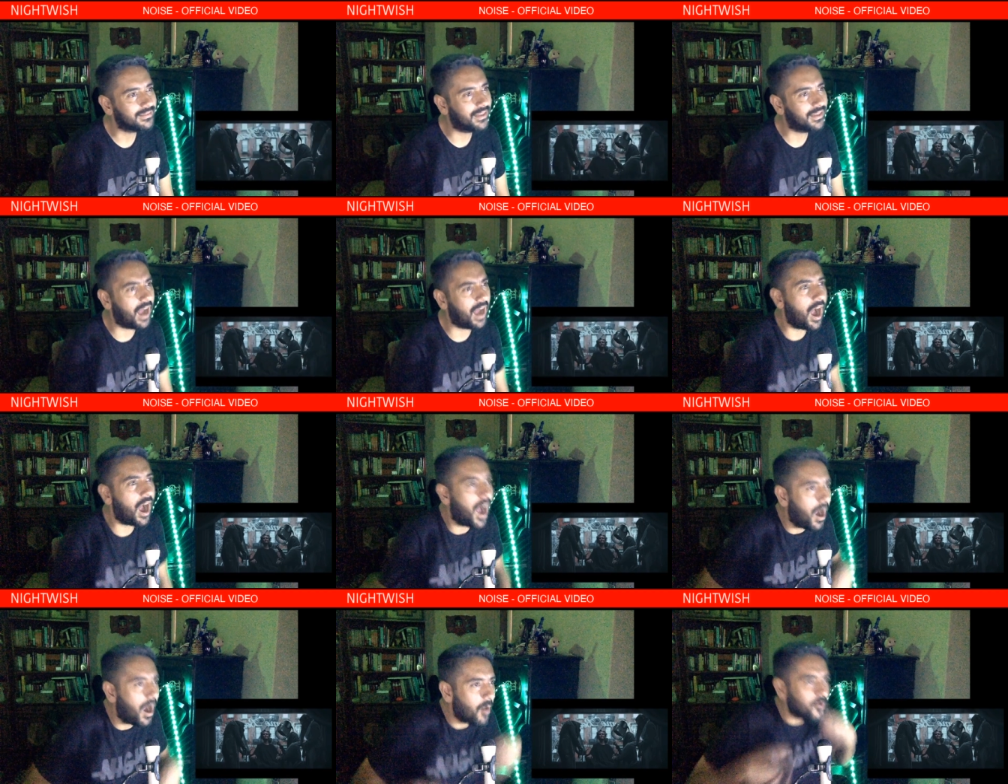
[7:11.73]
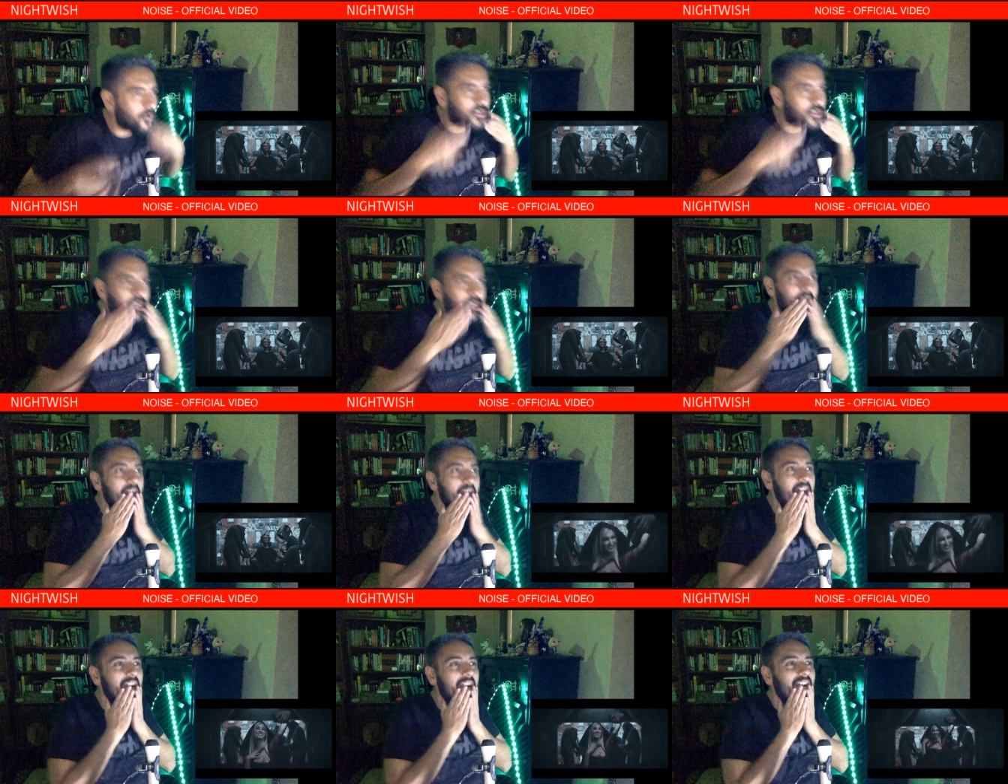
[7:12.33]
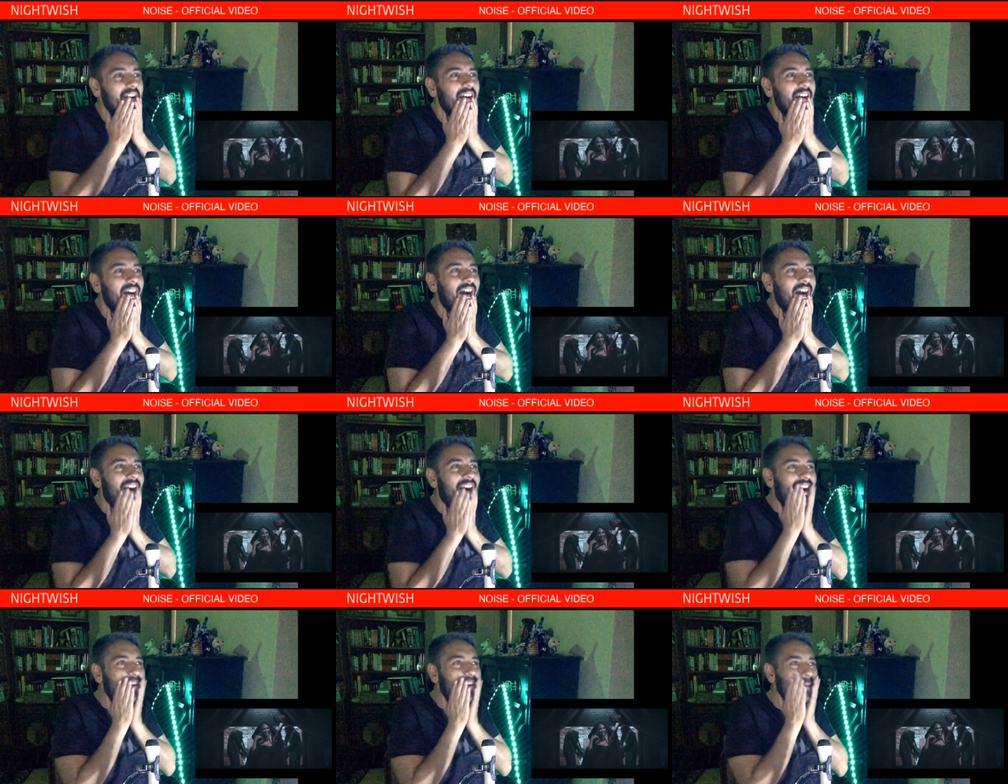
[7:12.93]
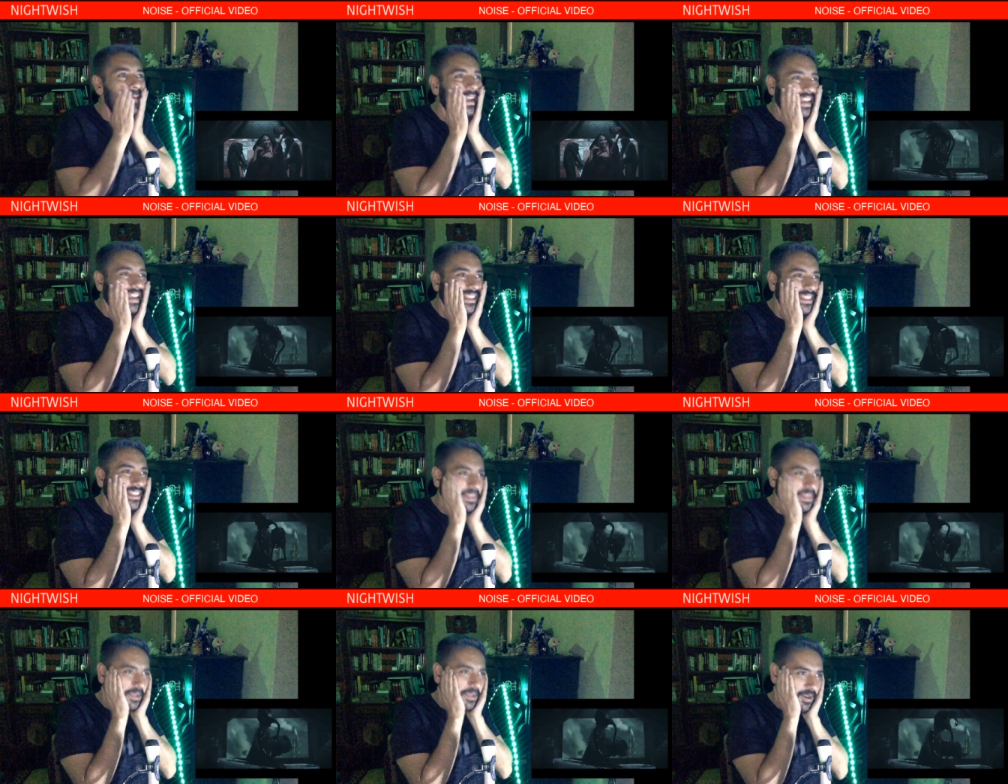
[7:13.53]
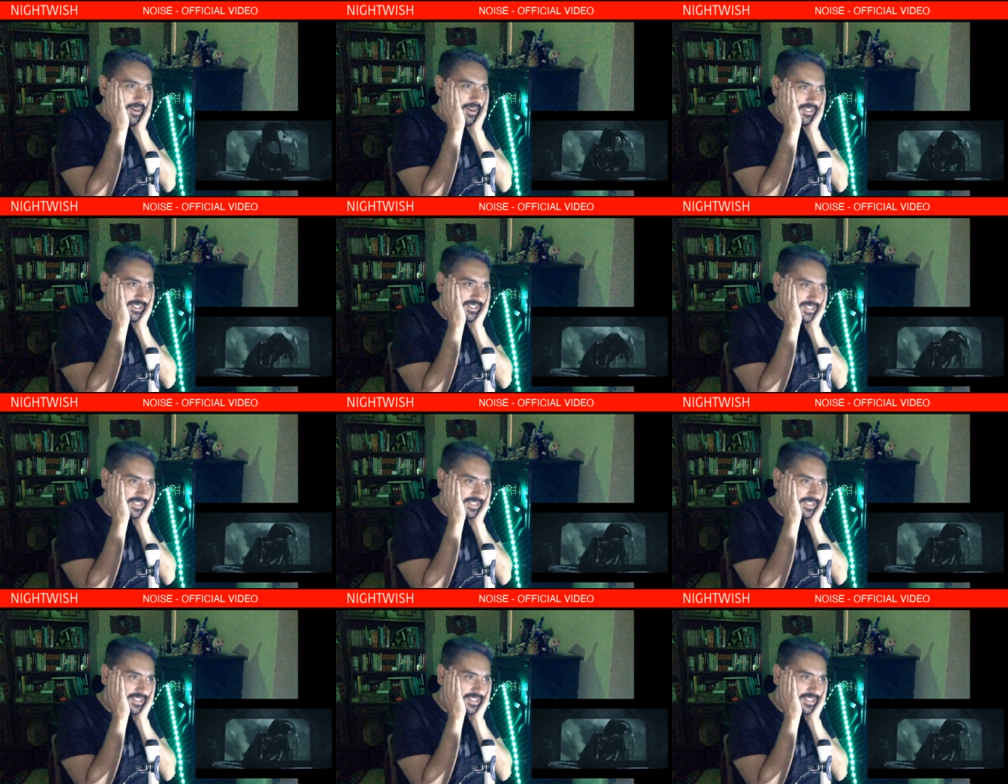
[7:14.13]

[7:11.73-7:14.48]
Ouch! Oh my god, that hurts.